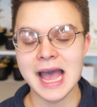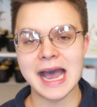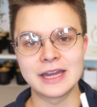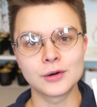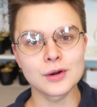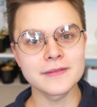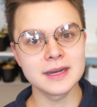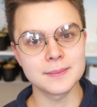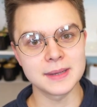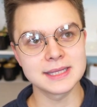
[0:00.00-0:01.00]
I don't know that
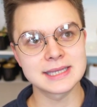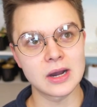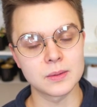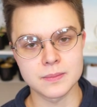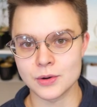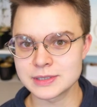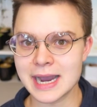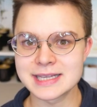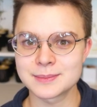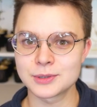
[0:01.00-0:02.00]
it beats out Bow
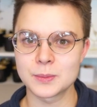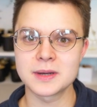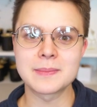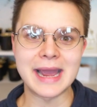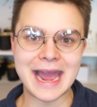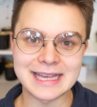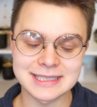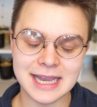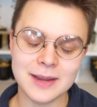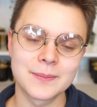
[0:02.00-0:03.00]
Ties and Bourbon by
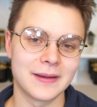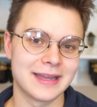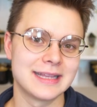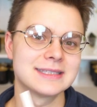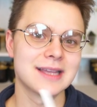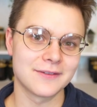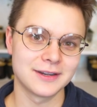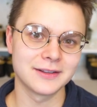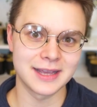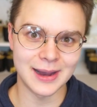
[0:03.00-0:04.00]
Aztec, but it's
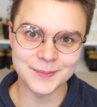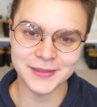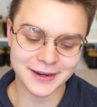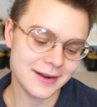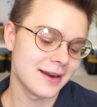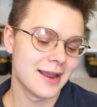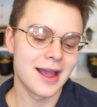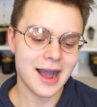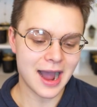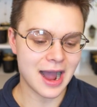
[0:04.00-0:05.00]
definitely up there.
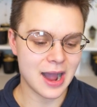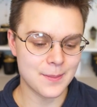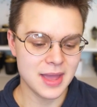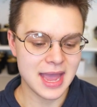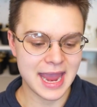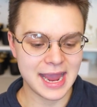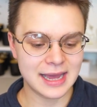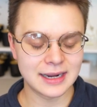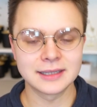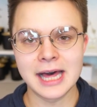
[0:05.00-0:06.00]
Um,
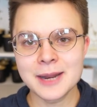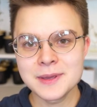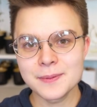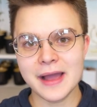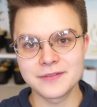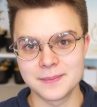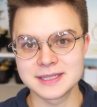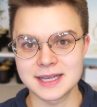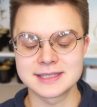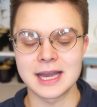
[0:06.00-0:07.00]
and a lot of people have the
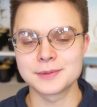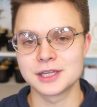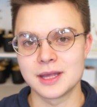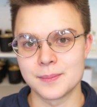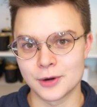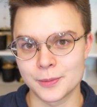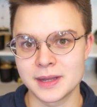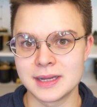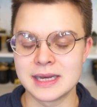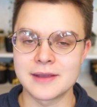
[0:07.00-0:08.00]
misconception that
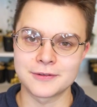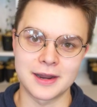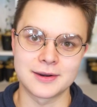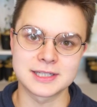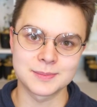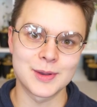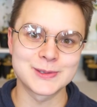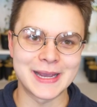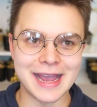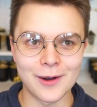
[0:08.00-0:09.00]
bourbon in a fragrance smells
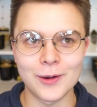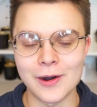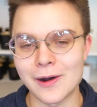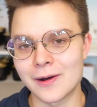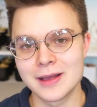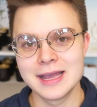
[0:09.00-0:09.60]
like alcohol.